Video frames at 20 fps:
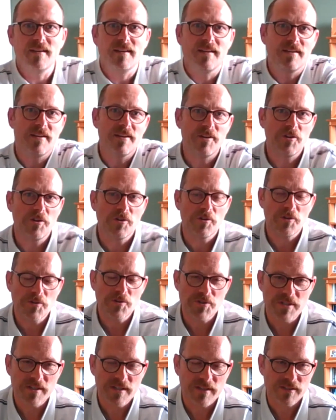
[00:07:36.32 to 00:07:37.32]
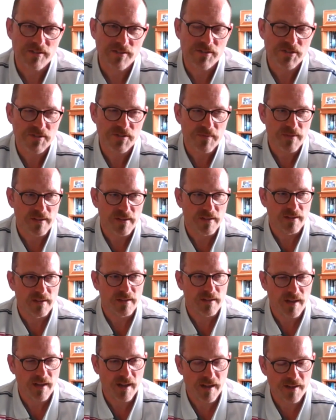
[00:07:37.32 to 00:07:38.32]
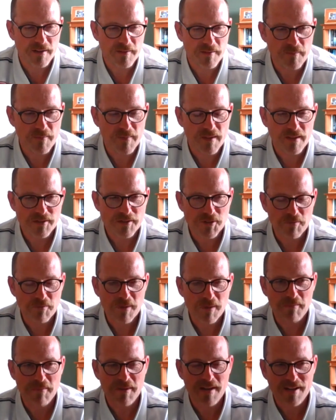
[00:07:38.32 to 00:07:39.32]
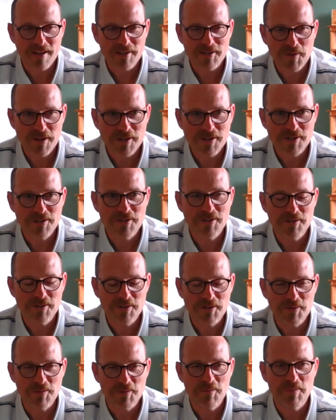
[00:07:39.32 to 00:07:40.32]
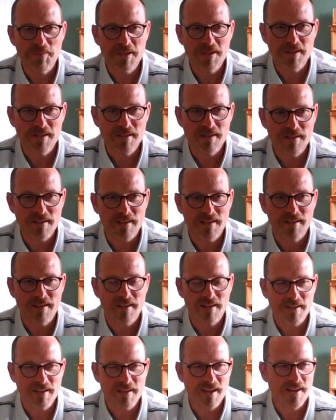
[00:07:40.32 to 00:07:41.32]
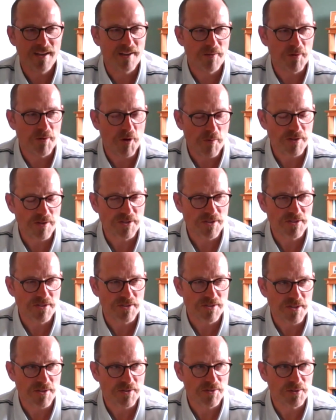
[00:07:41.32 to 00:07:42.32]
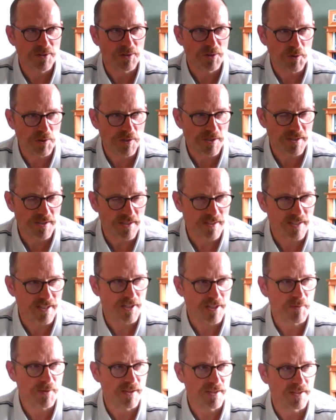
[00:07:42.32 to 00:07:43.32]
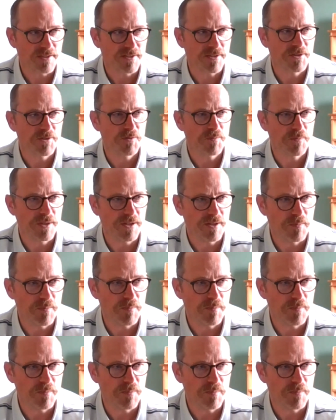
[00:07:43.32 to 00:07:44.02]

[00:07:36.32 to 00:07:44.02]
and all those things. And so my next question to you would be, and again, I hope this doesn't sound loaded in any way, because I don't mean